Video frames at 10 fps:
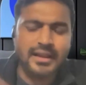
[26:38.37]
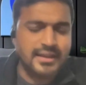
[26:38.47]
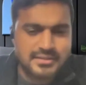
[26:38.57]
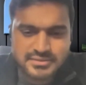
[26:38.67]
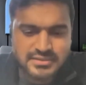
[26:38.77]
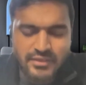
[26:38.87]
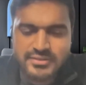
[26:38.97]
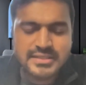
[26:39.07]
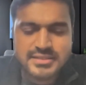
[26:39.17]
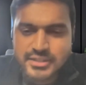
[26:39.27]
again,
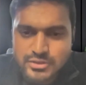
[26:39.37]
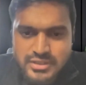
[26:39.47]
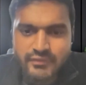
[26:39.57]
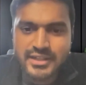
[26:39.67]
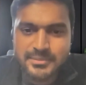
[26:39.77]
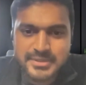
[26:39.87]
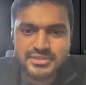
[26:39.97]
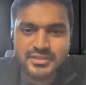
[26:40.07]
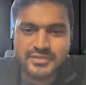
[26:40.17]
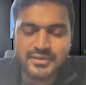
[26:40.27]
60 to
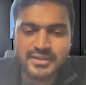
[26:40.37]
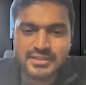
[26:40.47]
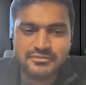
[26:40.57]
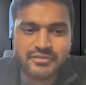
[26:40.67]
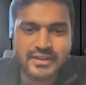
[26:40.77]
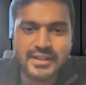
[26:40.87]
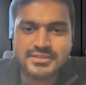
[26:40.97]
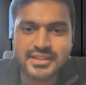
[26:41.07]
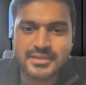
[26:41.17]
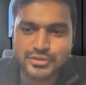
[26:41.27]
70% of the work that
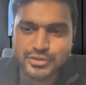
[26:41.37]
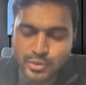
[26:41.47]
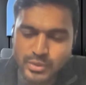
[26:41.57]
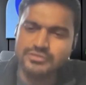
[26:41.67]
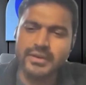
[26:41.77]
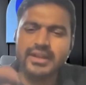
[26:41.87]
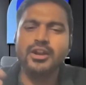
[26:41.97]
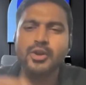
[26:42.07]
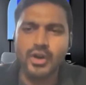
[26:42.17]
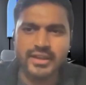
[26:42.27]
finance teams do is very
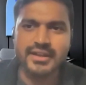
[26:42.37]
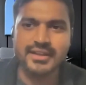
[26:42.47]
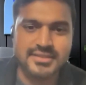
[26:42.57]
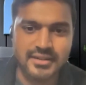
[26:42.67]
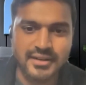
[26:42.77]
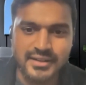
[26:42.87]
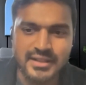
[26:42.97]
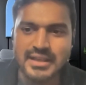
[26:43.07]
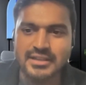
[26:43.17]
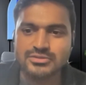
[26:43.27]
ad hoc in nature, right?
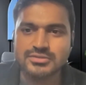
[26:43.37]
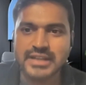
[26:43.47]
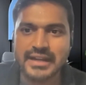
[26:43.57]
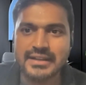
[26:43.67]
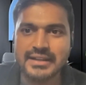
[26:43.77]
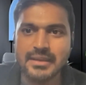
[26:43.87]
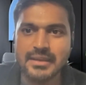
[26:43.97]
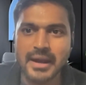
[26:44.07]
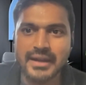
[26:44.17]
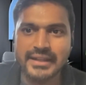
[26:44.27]
So suddenly a
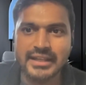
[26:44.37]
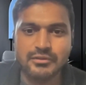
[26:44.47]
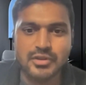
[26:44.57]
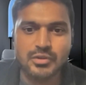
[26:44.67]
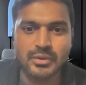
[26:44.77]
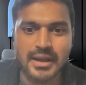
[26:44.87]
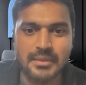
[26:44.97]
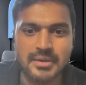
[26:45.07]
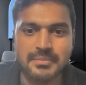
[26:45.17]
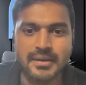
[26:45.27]
marketing review would
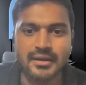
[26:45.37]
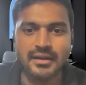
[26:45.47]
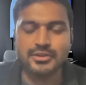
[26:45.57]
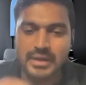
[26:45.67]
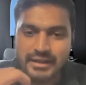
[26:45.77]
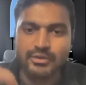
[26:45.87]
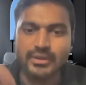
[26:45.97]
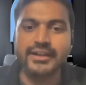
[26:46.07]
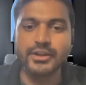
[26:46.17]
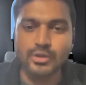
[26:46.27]
come up. You will have to
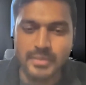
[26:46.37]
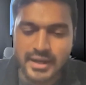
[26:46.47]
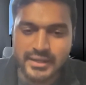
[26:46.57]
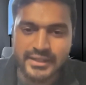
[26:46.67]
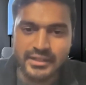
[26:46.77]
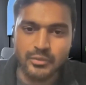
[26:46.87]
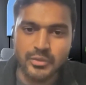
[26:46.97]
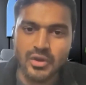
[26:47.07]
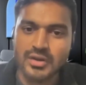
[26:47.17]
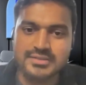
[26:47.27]
get into marketing
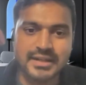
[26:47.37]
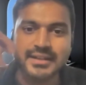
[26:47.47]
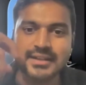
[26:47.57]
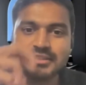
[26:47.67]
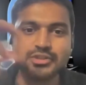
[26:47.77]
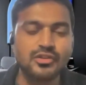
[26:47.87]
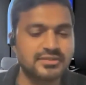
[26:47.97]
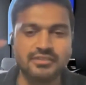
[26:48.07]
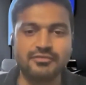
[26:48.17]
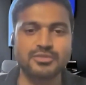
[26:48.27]
review, or suddenly the
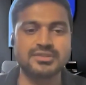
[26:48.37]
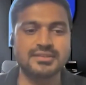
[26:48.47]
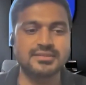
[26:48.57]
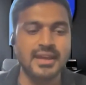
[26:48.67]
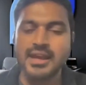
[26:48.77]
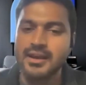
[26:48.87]
CFO says,